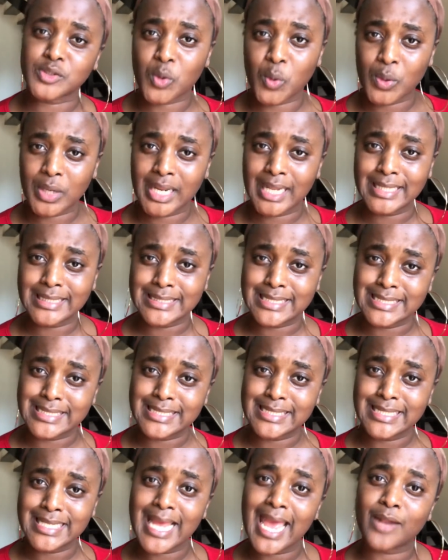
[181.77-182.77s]
Corner in
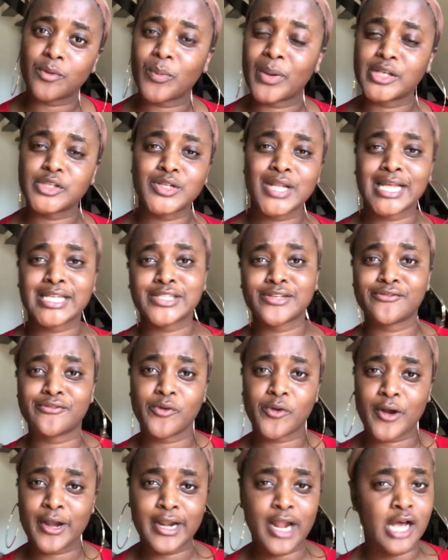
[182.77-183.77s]
DC and went to like
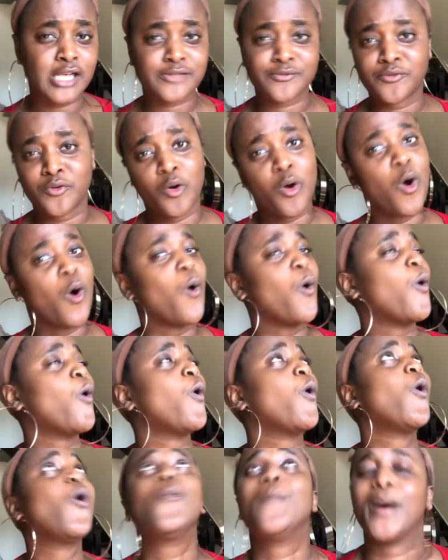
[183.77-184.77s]
Sephora and asked for a
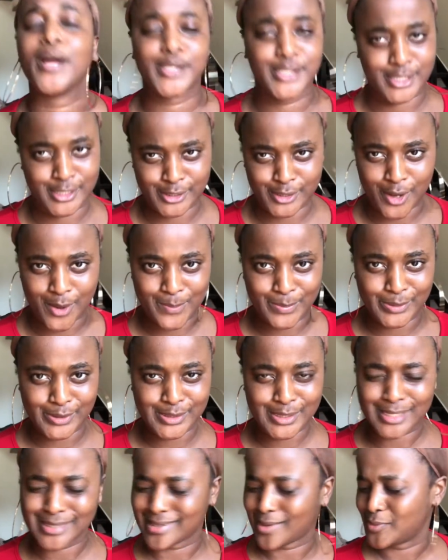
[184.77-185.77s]
whole bunch of
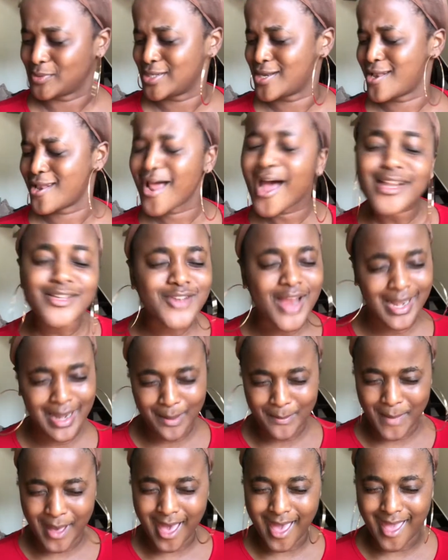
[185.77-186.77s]
samples because I was not trying
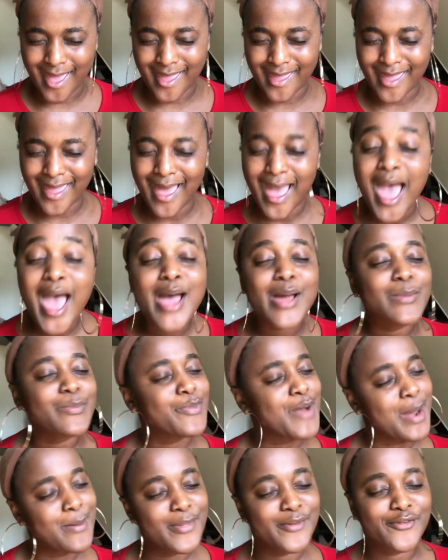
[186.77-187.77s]
to buy a
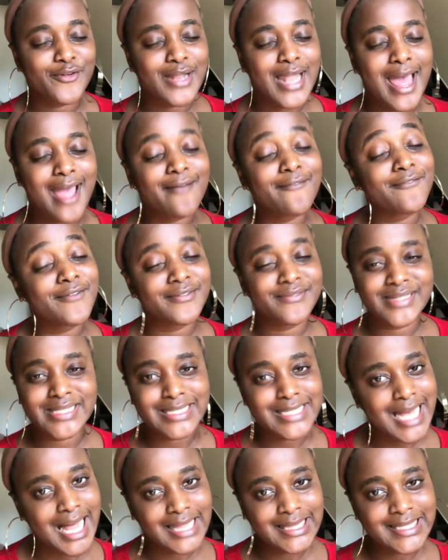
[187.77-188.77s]
primer for like
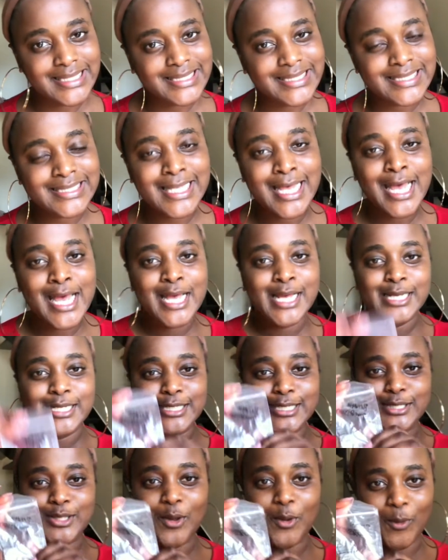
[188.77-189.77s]
$50.
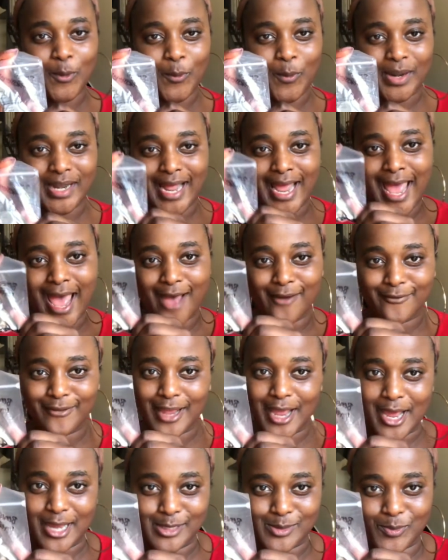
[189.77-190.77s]
So what I have
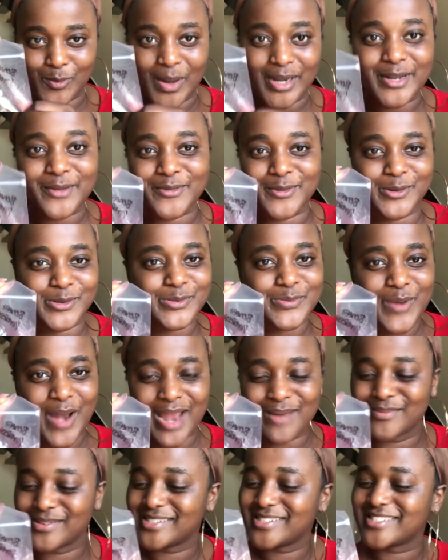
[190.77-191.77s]
here is one of those
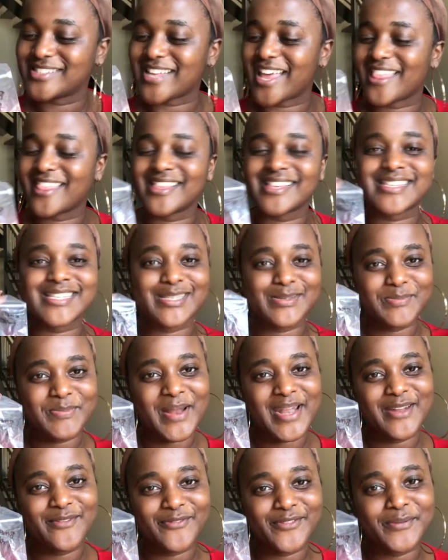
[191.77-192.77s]
primers, and this is
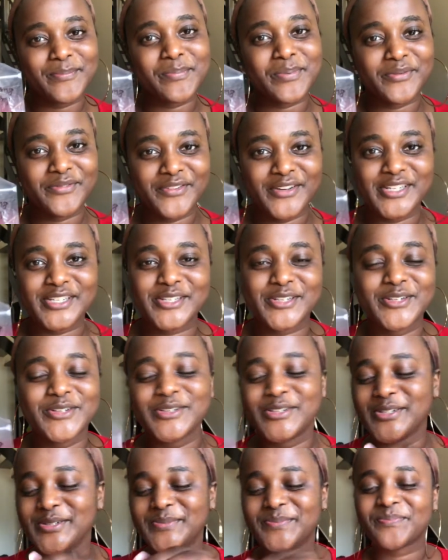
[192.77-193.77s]
Benefit
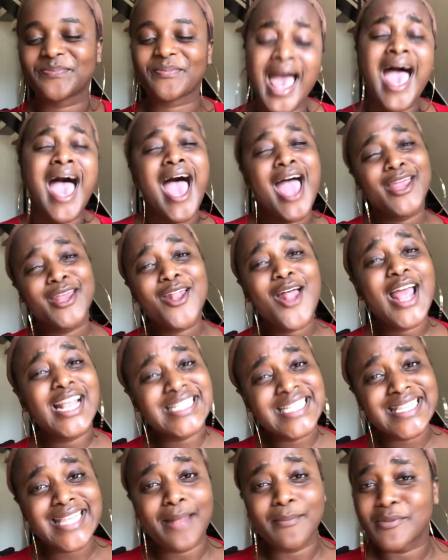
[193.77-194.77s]
Professional. And I
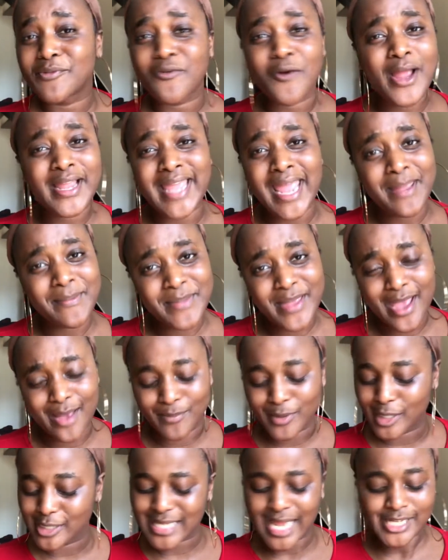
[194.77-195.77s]
did that before I came here
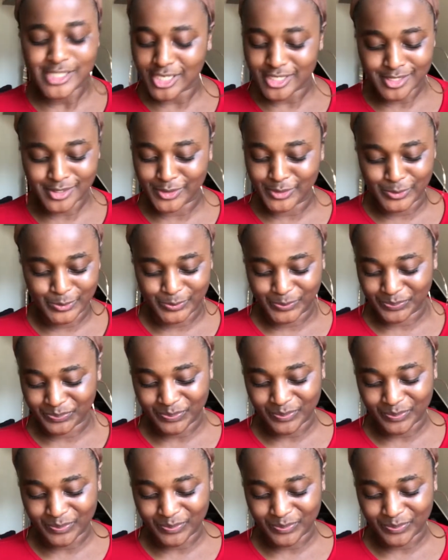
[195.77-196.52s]
because I just knew.